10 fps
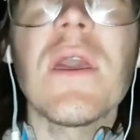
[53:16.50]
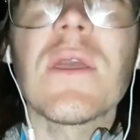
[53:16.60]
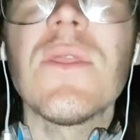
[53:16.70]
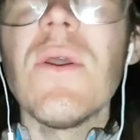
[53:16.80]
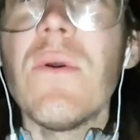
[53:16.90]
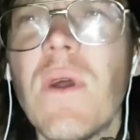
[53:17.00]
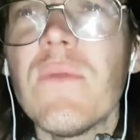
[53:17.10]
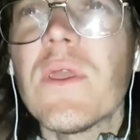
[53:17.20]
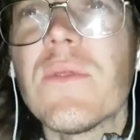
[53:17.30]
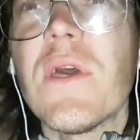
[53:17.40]
thing I could do,
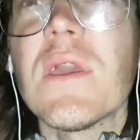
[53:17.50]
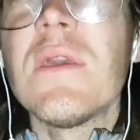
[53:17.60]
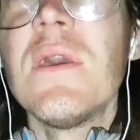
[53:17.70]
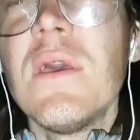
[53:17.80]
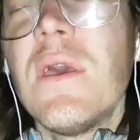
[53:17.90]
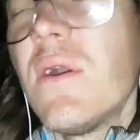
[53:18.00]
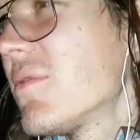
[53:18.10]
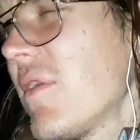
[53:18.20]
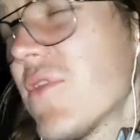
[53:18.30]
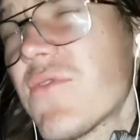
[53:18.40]
one weird thing,
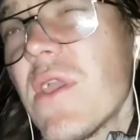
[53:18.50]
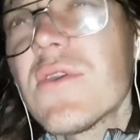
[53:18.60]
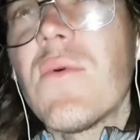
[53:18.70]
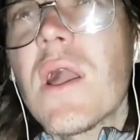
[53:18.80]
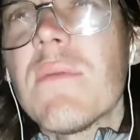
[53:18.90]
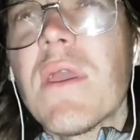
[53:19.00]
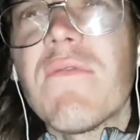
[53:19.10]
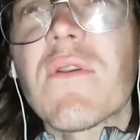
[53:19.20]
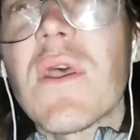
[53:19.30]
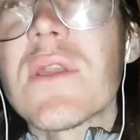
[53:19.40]
even stranger than walking
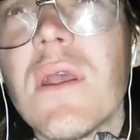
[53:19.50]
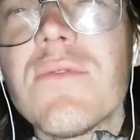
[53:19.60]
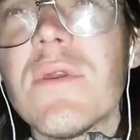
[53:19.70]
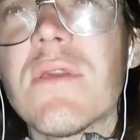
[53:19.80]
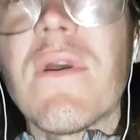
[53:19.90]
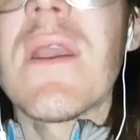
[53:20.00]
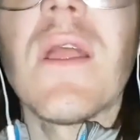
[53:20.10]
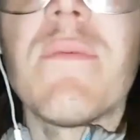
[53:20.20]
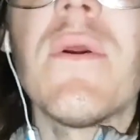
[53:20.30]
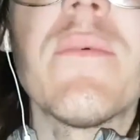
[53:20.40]
barefoot across the country, is if I
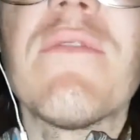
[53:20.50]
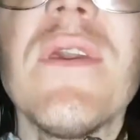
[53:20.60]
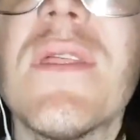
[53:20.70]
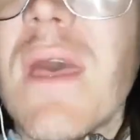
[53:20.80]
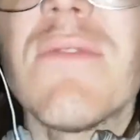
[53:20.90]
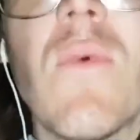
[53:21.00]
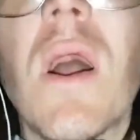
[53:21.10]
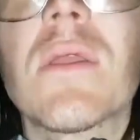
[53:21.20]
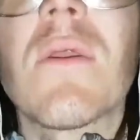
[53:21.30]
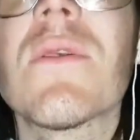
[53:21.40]
cut off both my feet and then
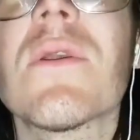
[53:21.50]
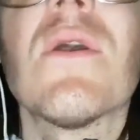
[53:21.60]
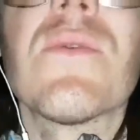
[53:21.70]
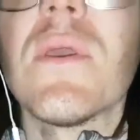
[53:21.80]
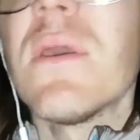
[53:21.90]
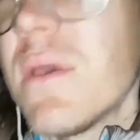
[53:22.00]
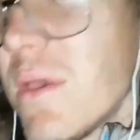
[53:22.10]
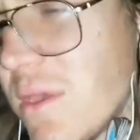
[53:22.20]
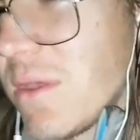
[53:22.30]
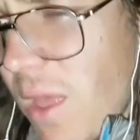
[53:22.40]
walked across the country.
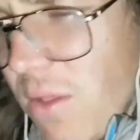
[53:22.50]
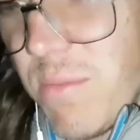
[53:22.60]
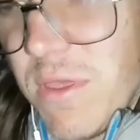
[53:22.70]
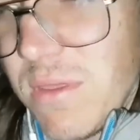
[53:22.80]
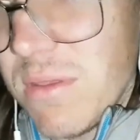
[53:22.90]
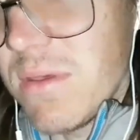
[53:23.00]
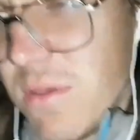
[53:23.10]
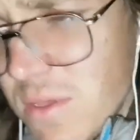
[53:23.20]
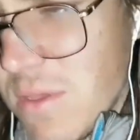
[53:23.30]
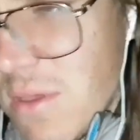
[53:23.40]
That would be,
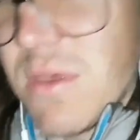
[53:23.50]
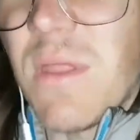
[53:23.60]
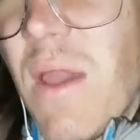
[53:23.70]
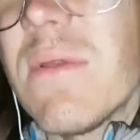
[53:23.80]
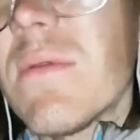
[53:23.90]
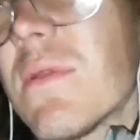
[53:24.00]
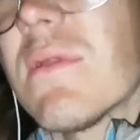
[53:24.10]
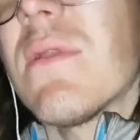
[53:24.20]
that would,